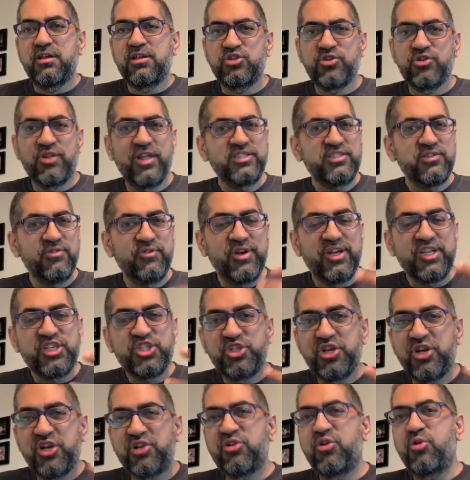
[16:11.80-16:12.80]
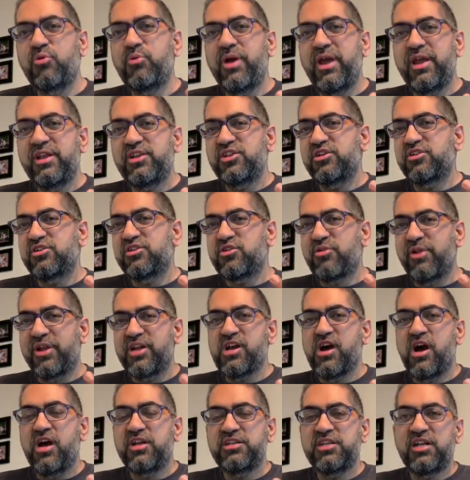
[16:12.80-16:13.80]
So that's a very general way to
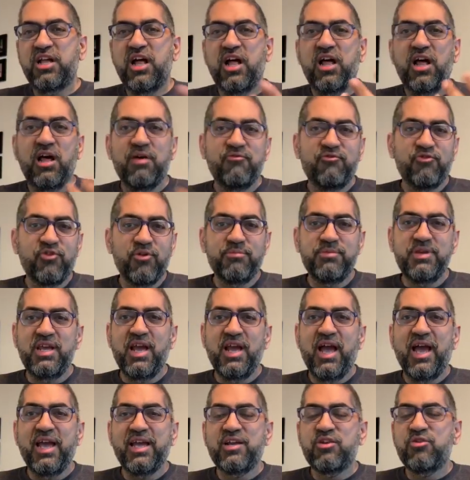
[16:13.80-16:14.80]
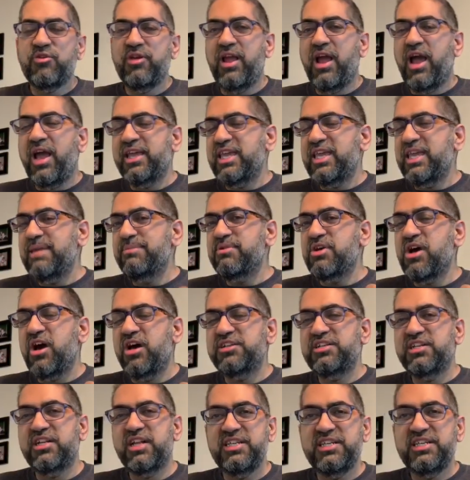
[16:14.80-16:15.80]
create content. Now, for me, I keep
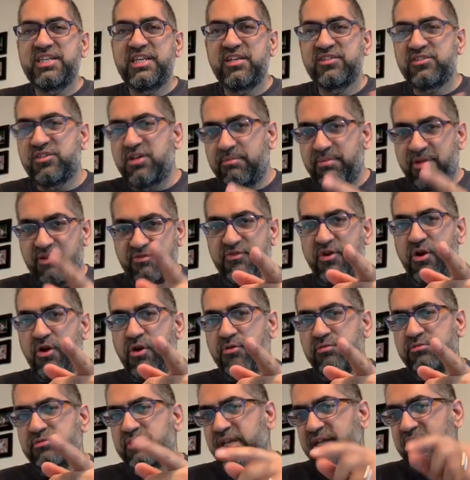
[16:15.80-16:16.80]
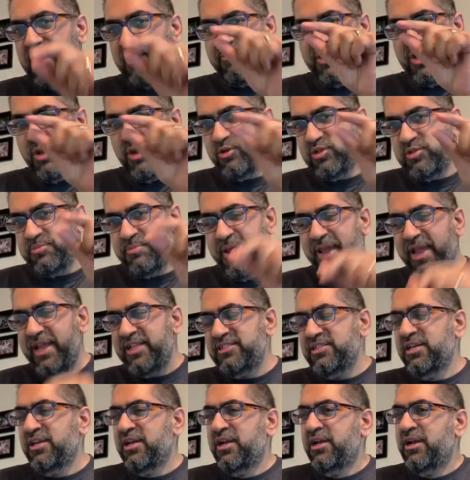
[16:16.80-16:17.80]
content ideas on my phone. Like I have a notes
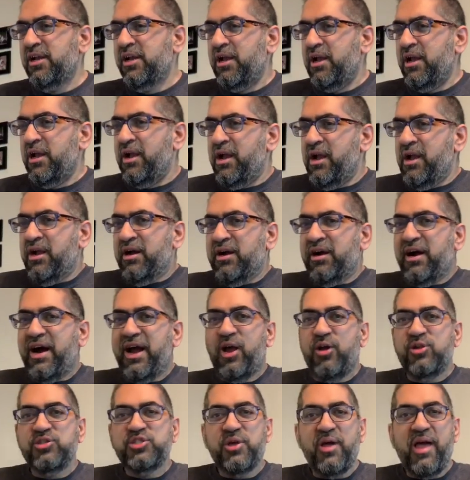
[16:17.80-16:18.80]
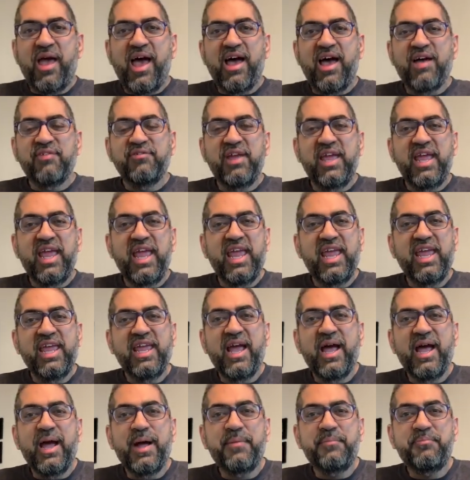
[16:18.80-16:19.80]
page. I also have
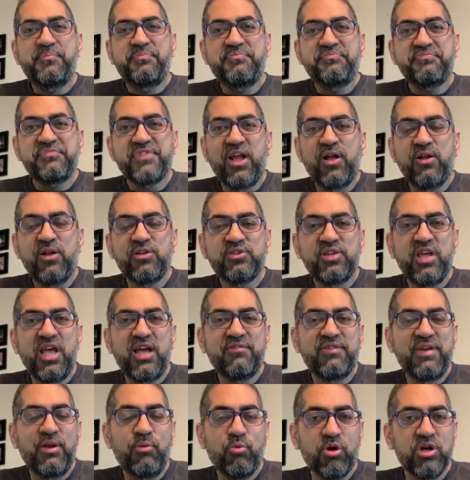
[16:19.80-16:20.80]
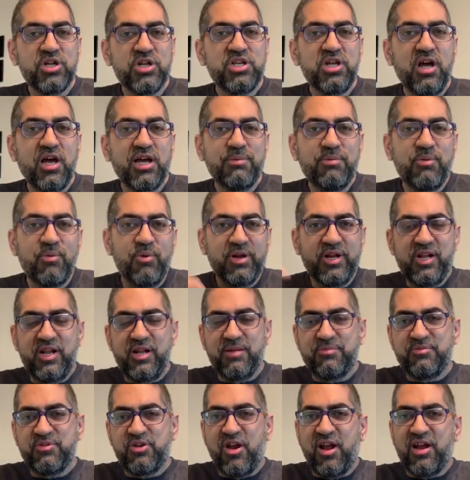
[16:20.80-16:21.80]
a Word document where I
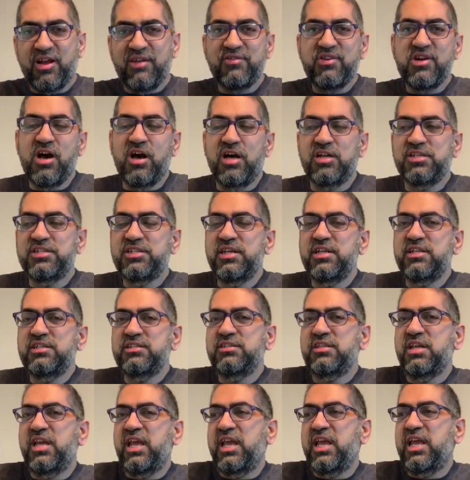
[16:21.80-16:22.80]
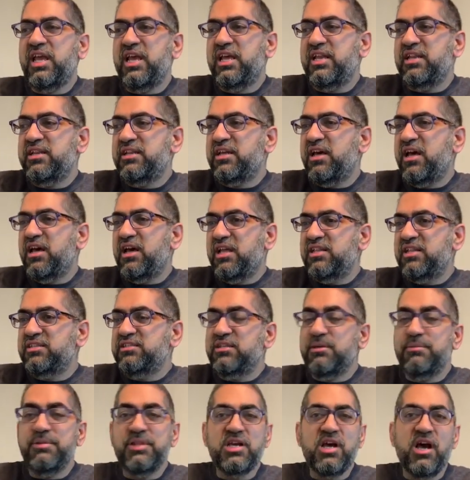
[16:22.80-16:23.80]
keep track of content, and
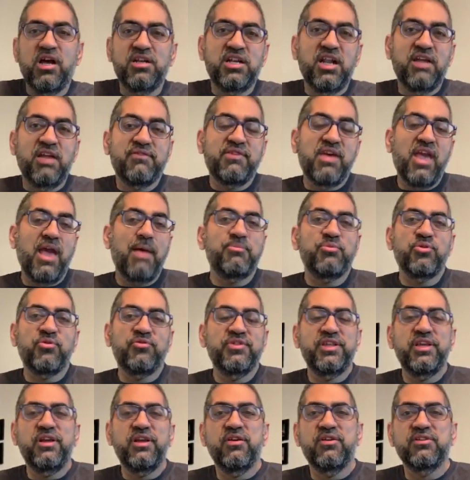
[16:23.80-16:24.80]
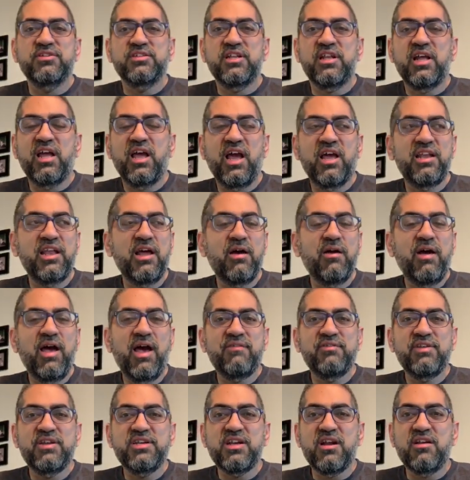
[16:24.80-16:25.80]
some of the content I've kept over the years, and I now
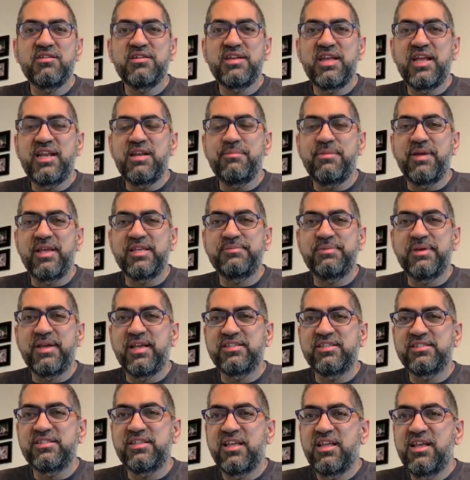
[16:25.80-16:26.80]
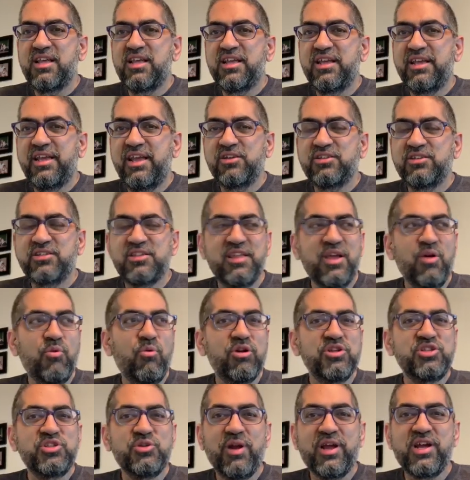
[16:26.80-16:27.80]
have an entire database. Because here's the thing:
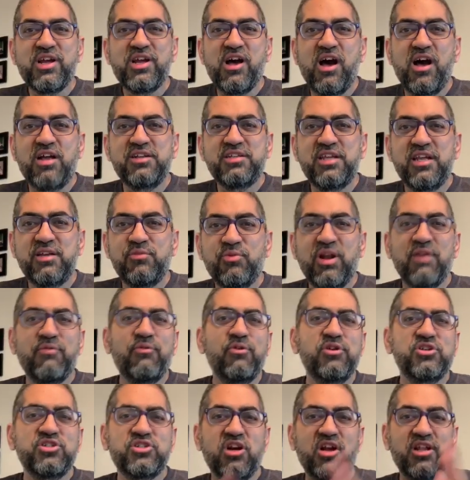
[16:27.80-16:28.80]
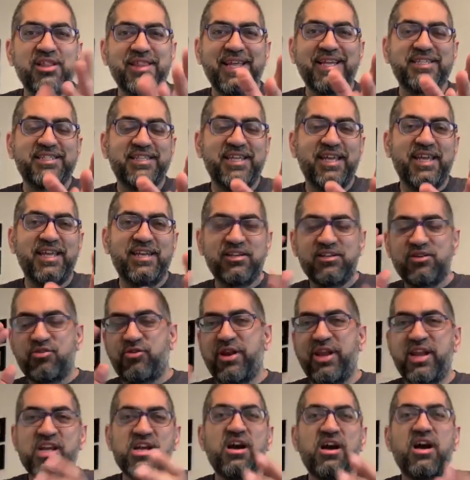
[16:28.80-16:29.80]
once you write content, when I first started on LinkedIn
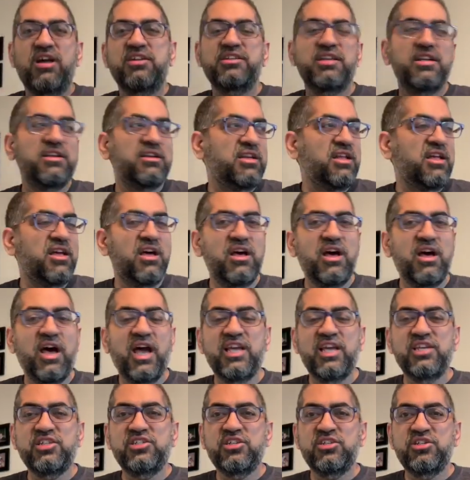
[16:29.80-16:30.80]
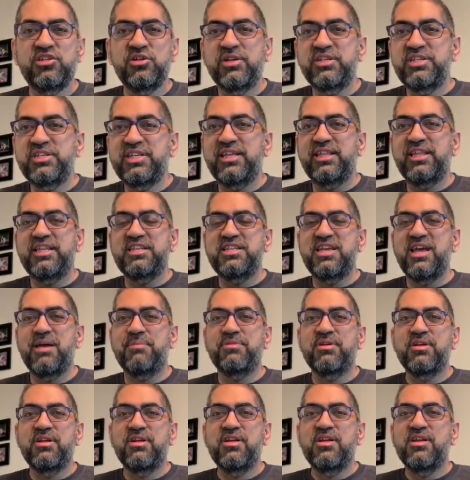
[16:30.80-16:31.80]
creating content, I used to do a daily
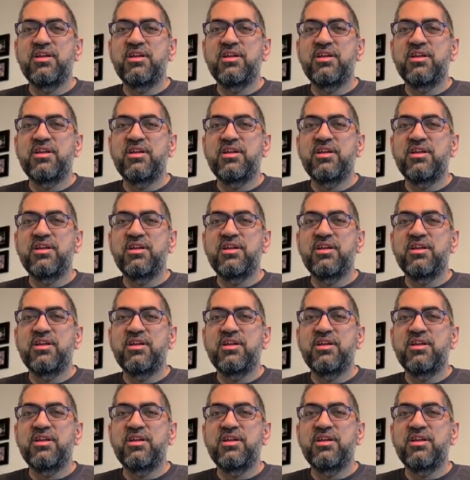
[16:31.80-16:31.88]
tip,